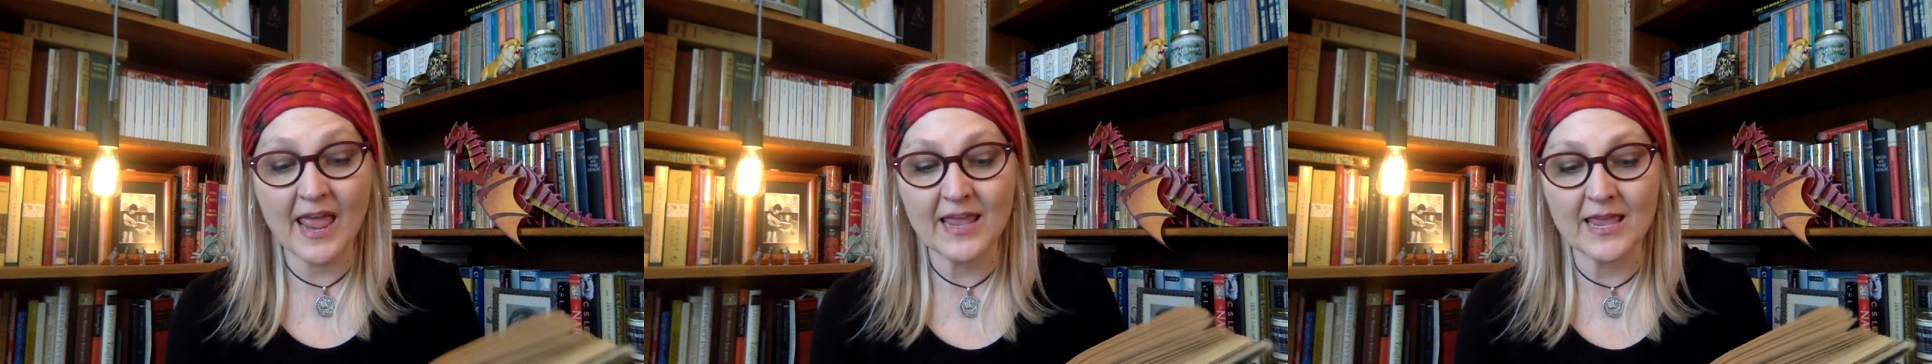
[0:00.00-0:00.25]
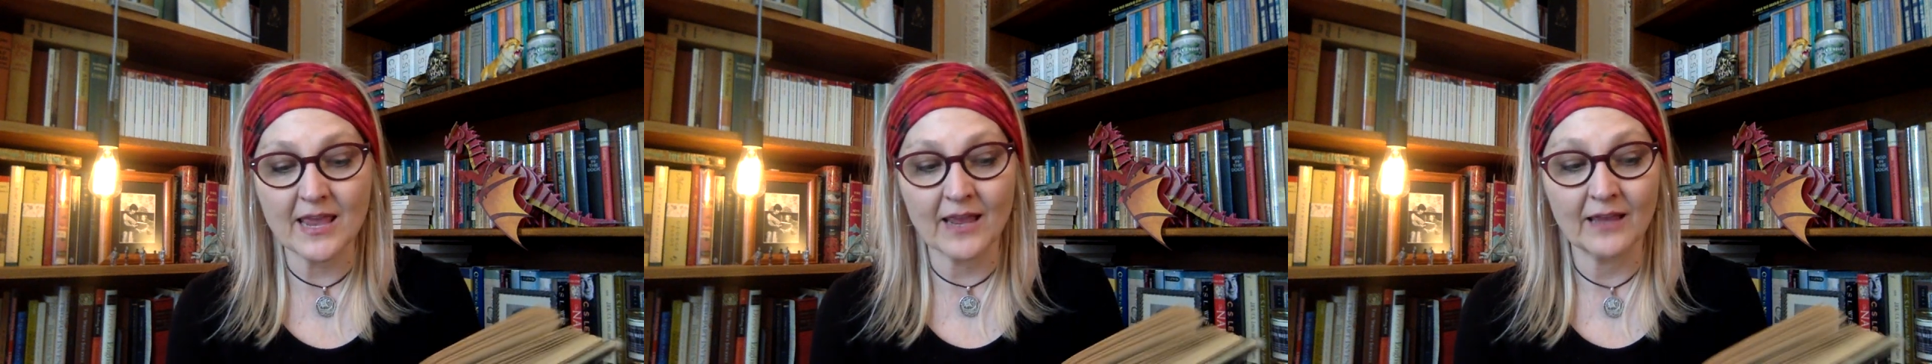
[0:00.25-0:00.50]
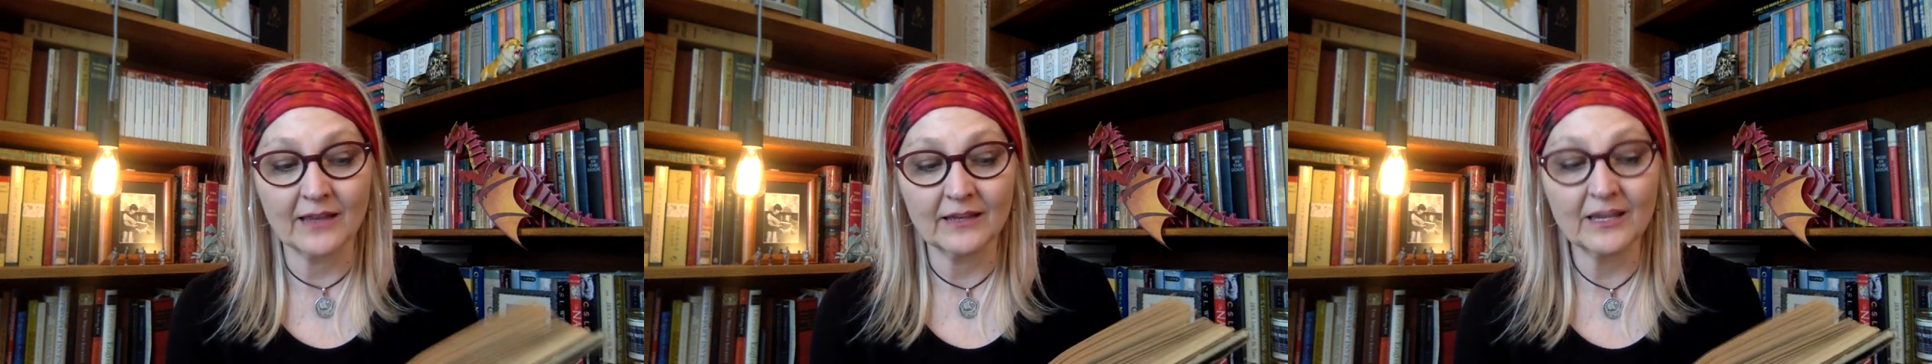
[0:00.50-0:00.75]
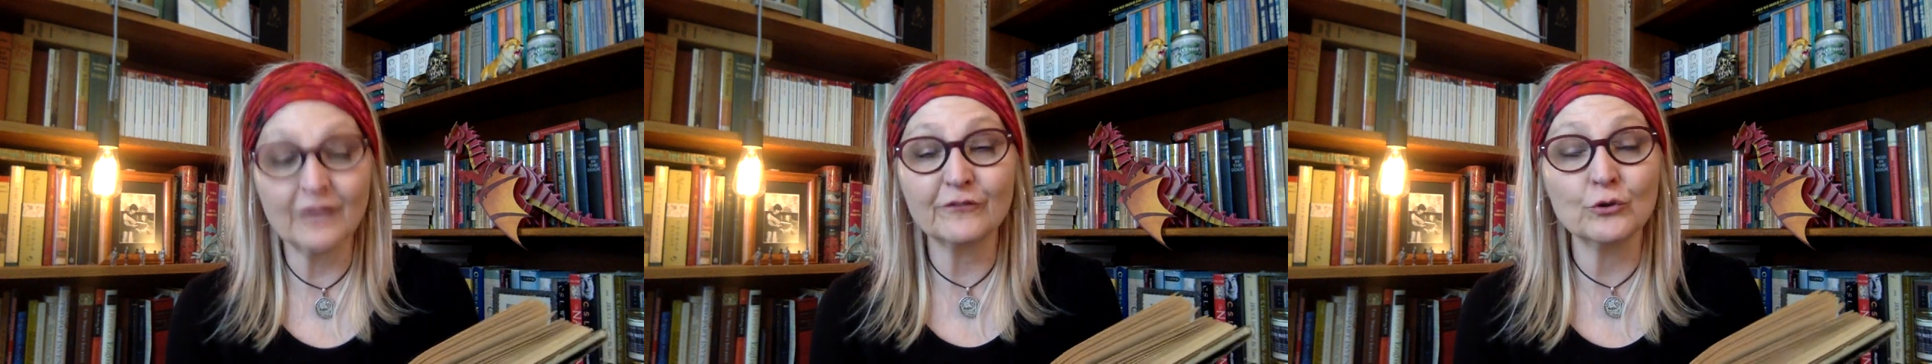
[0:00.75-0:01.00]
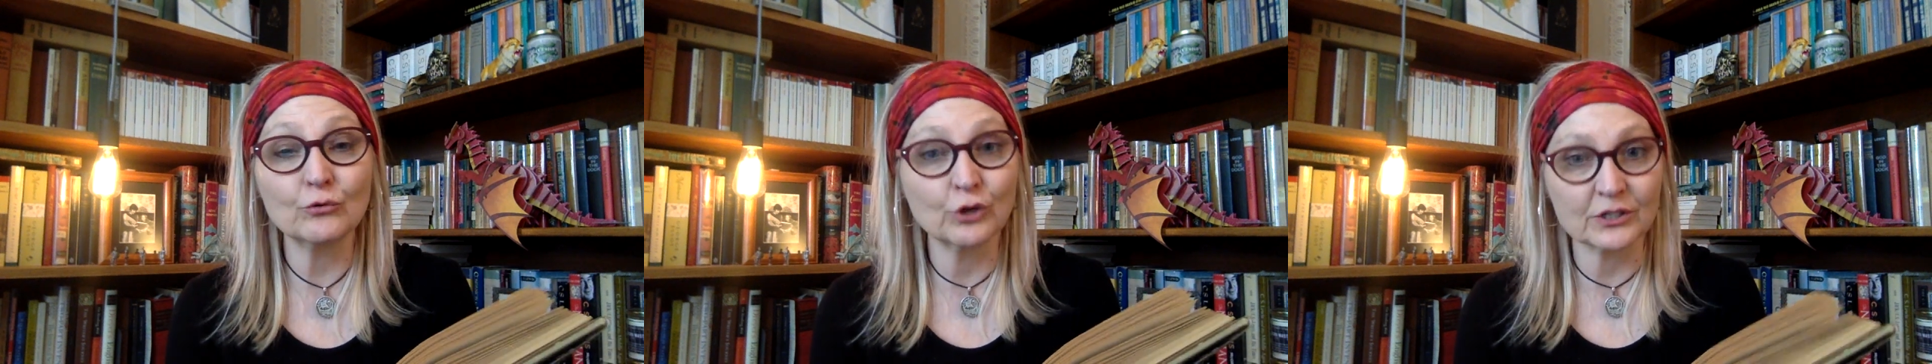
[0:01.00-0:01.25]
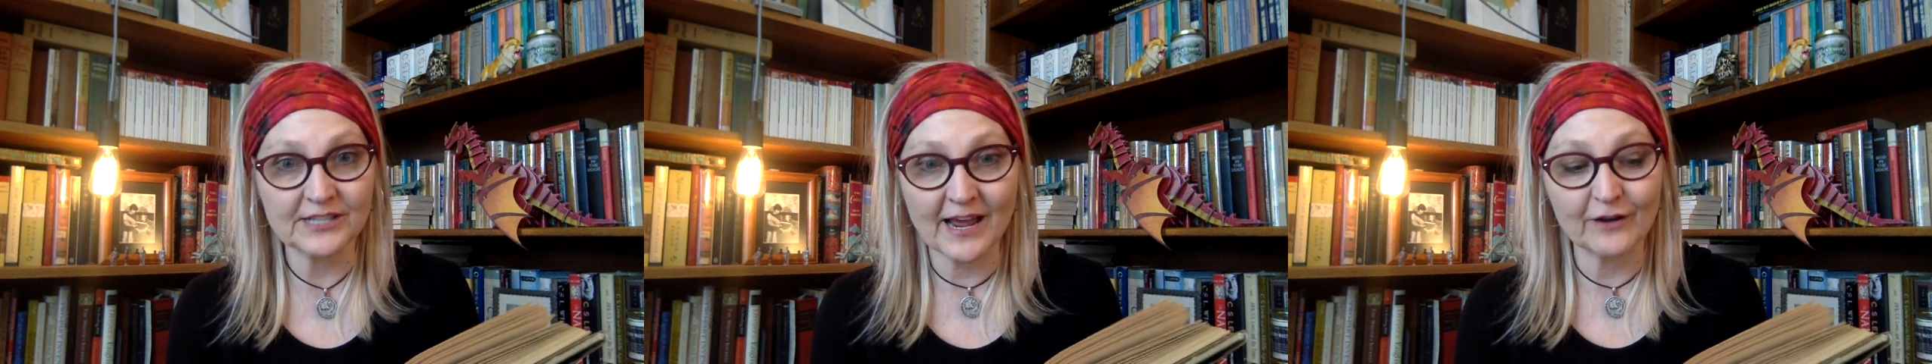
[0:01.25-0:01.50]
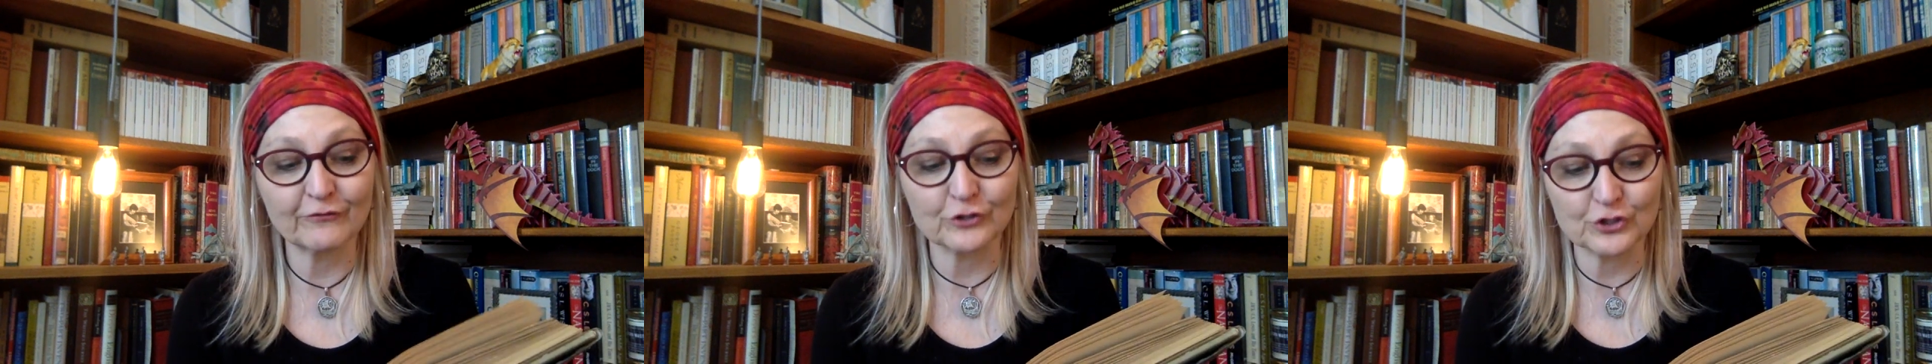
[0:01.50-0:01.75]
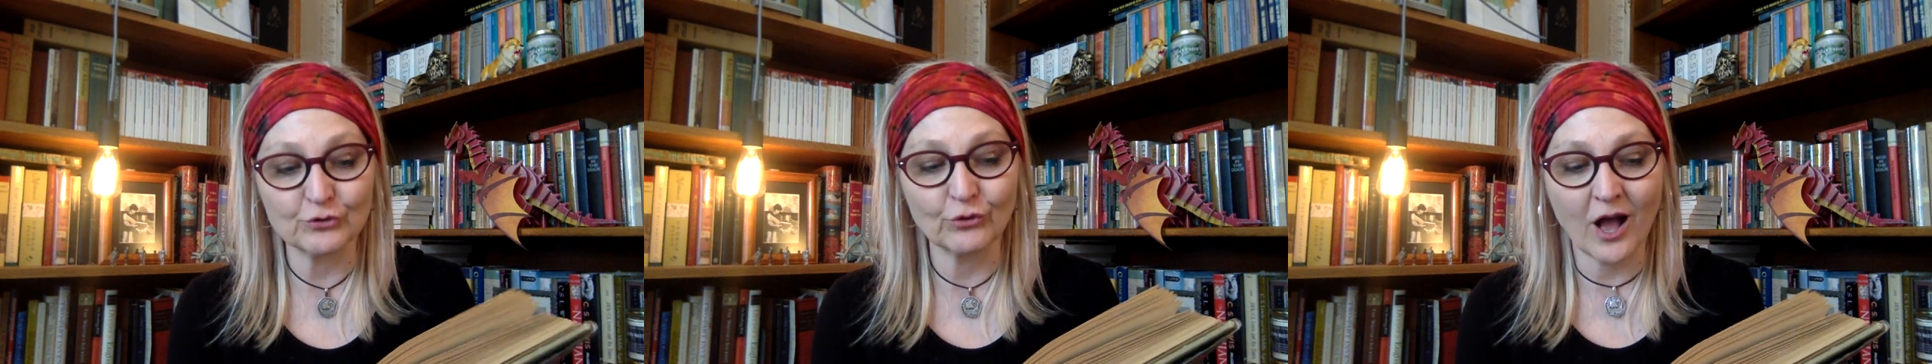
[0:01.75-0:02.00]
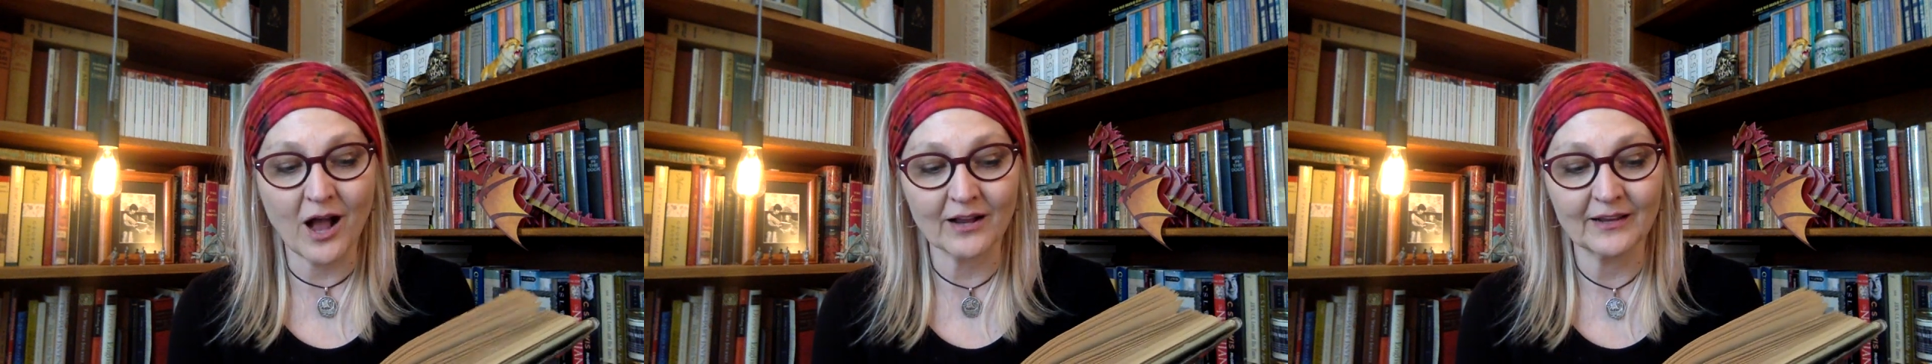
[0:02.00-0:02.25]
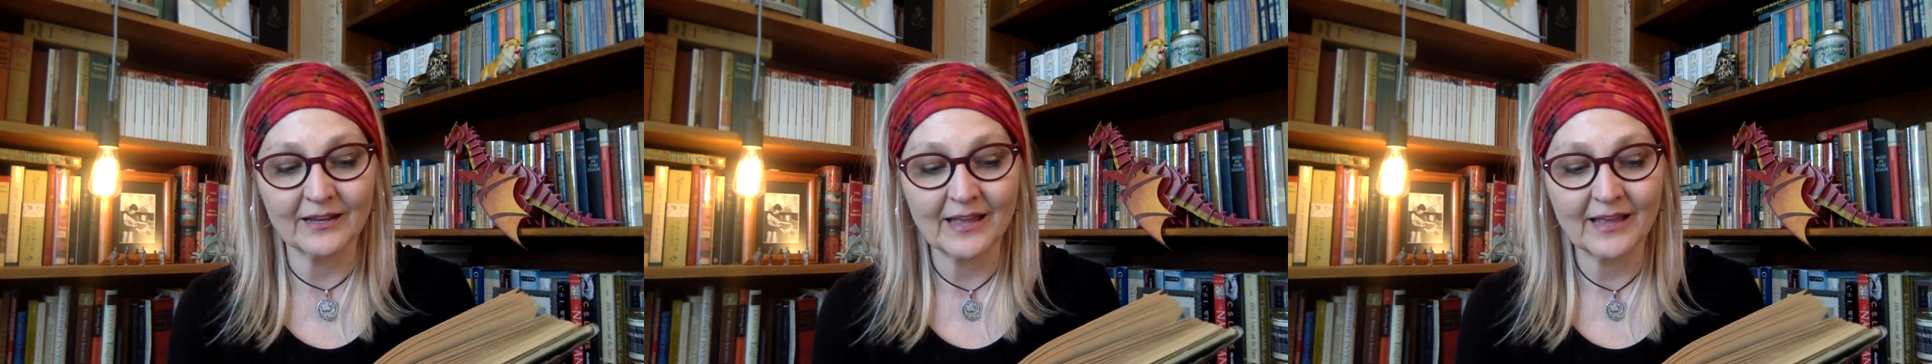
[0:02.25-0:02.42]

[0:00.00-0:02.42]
aching if you looked at it for too long.